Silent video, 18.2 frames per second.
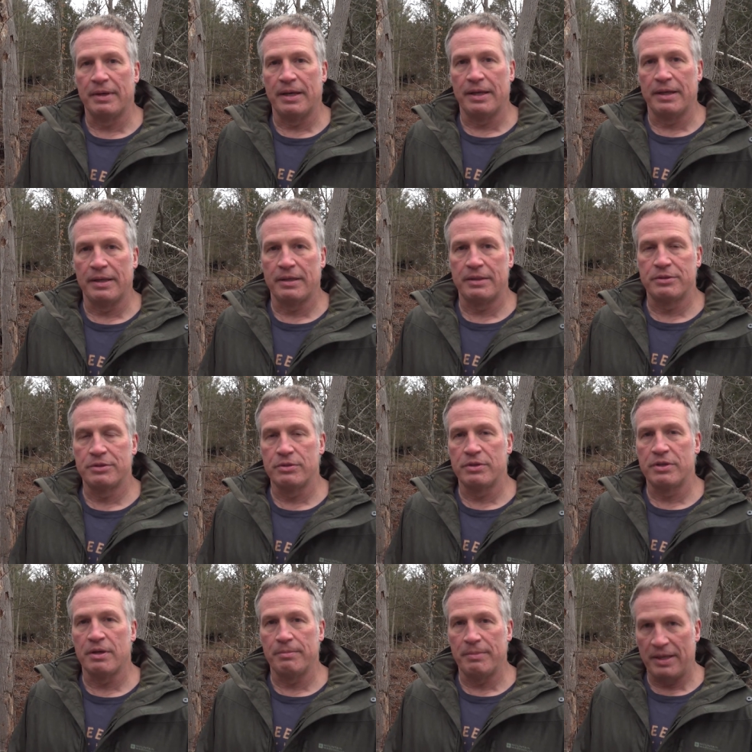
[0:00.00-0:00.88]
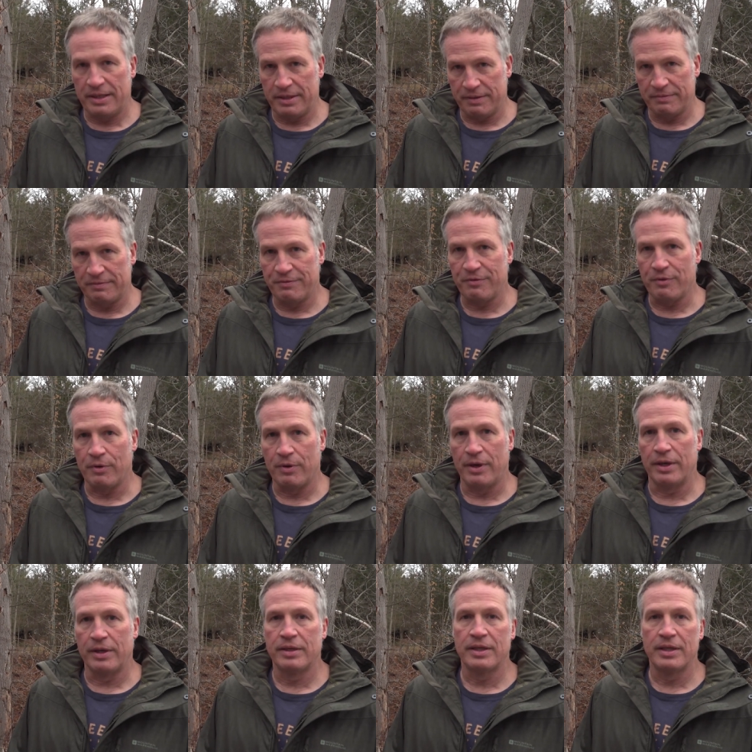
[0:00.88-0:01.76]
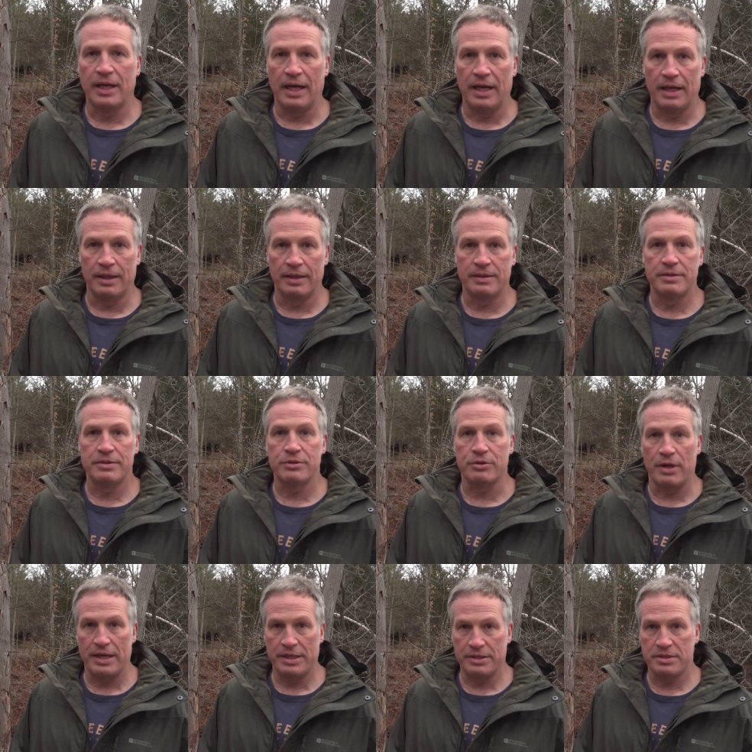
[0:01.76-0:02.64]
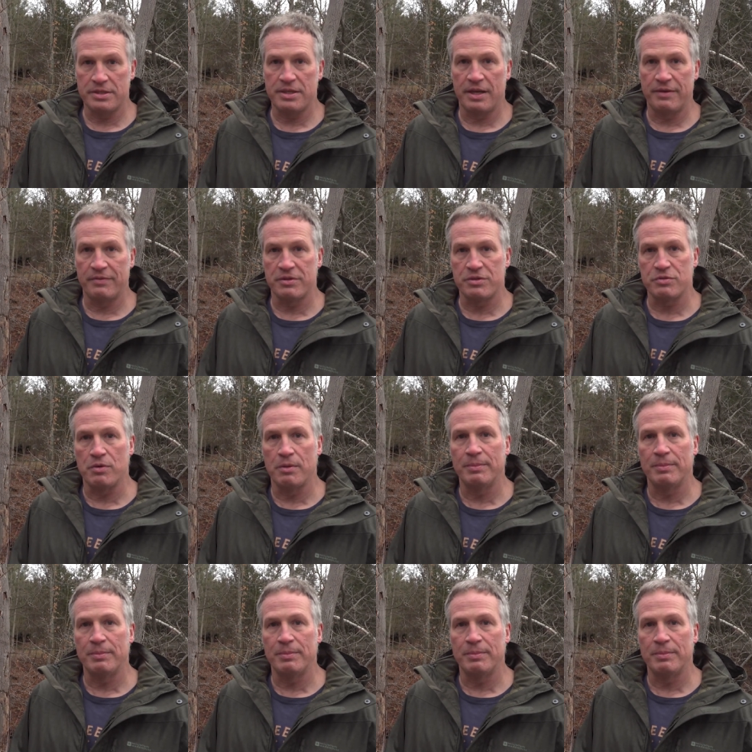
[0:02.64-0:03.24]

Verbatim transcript: I do commend him for uh, trying to save this